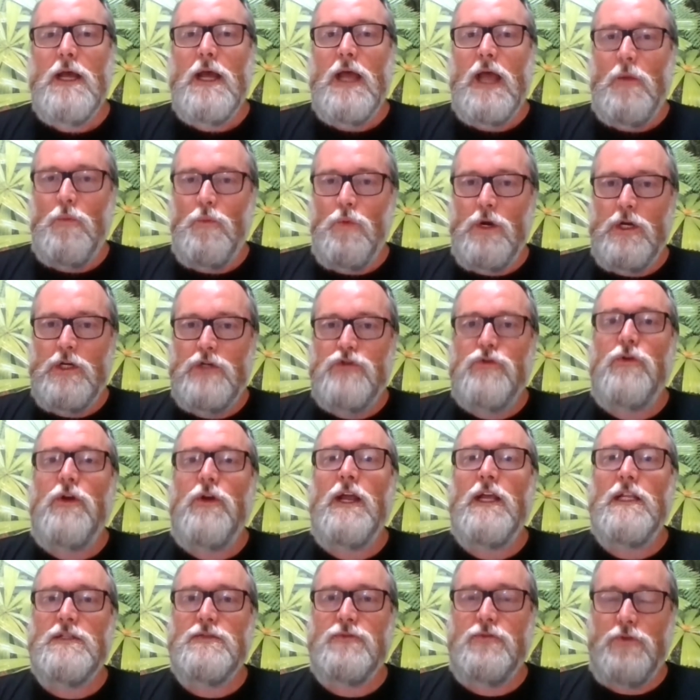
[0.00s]
and we
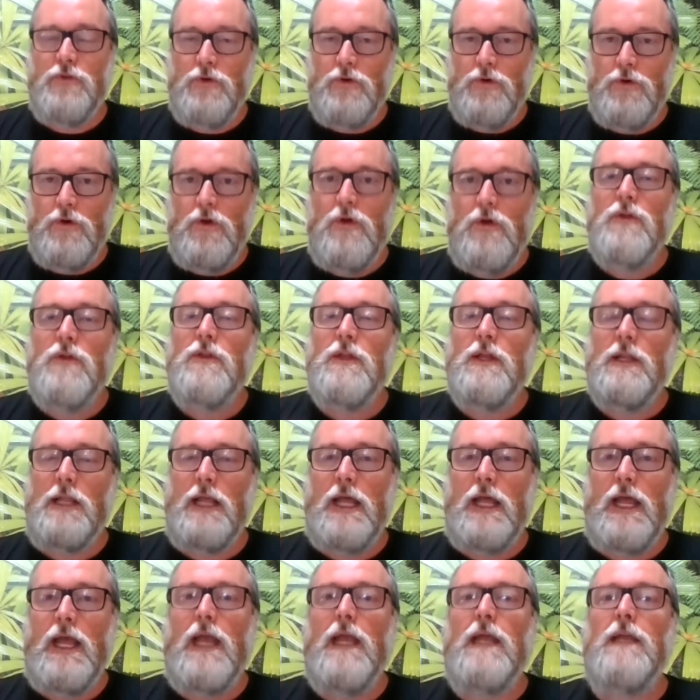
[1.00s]
transfer the
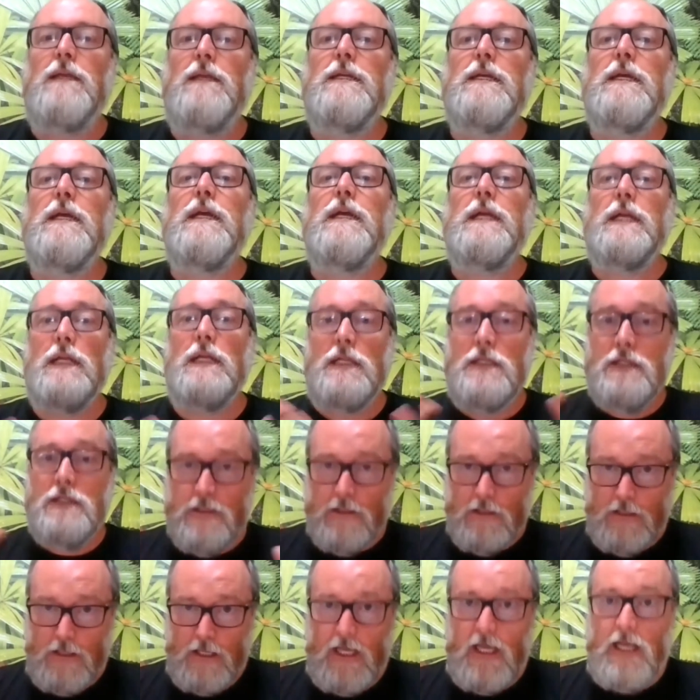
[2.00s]
land
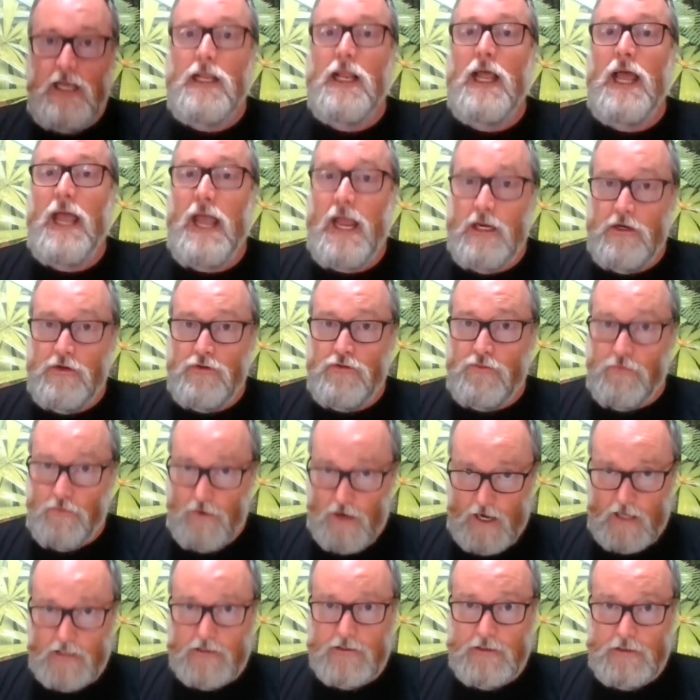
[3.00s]
into their land
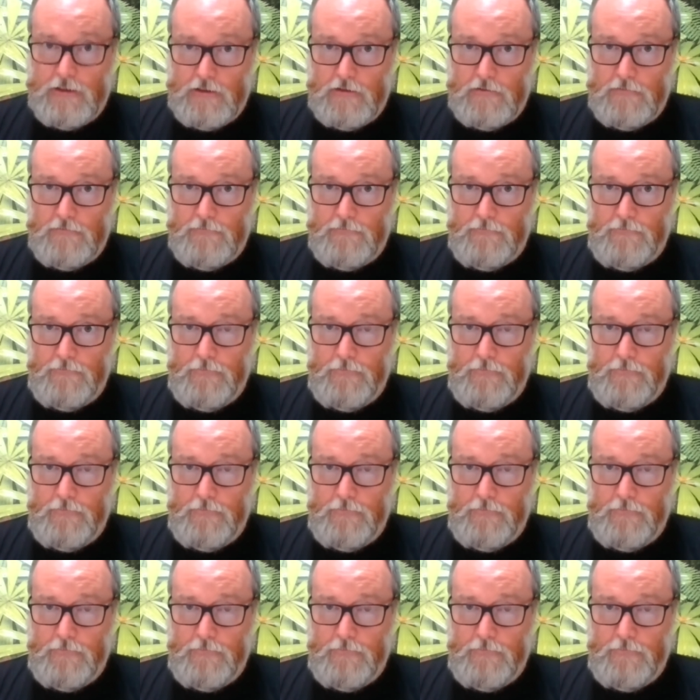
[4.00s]
trust.